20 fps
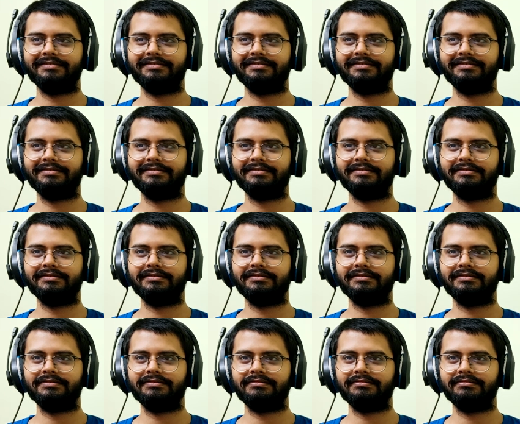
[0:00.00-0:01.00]

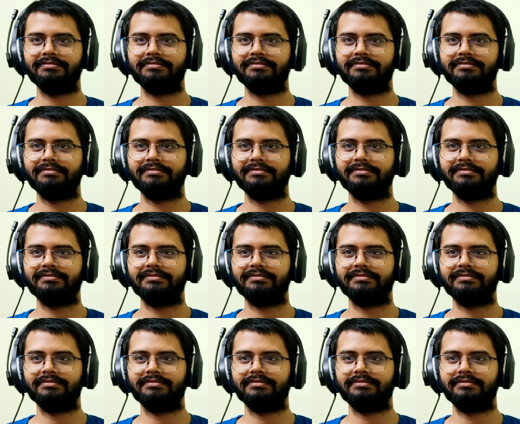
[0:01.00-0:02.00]

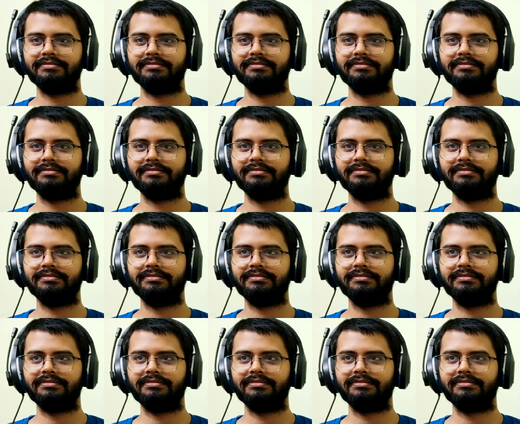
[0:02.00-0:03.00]

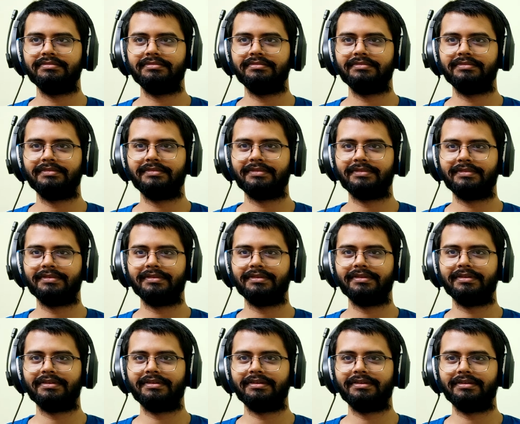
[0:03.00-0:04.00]

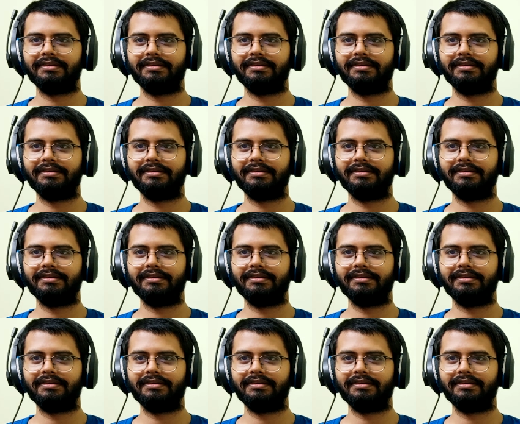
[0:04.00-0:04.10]
(silence)